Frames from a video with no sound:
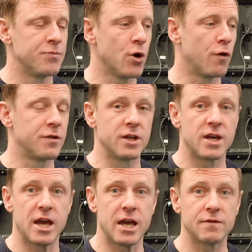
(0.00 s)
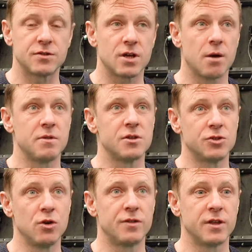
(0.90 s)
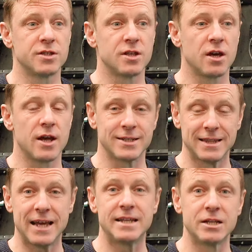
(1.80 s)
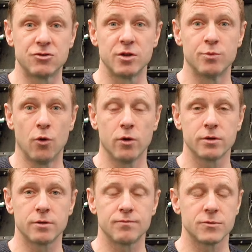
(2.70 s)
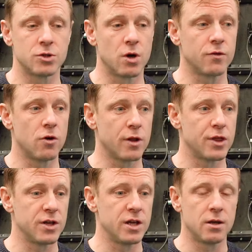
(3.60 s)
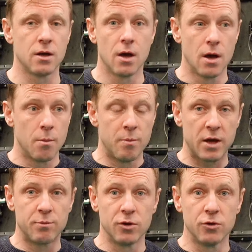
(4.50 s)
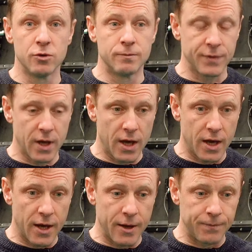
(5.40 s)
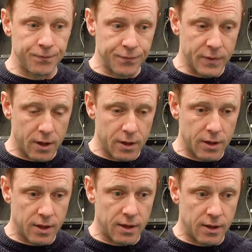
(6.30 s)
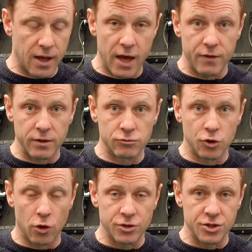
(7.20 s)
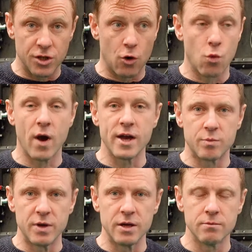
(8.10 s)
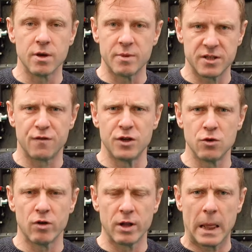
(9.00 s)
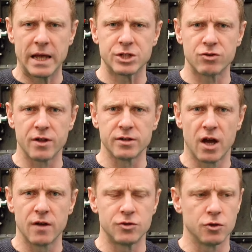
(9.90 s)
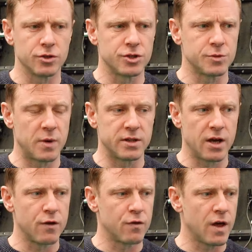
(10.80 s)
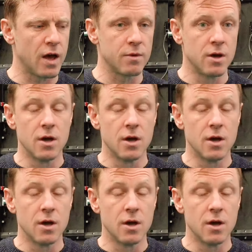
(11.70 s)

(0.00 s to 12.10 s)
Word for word: offering caves. I mean, the two things there is lighting's really important. So I've got three big blue um, caving torches that are all wide beam. They're basically video lights rather than dive torches, but I dive with them.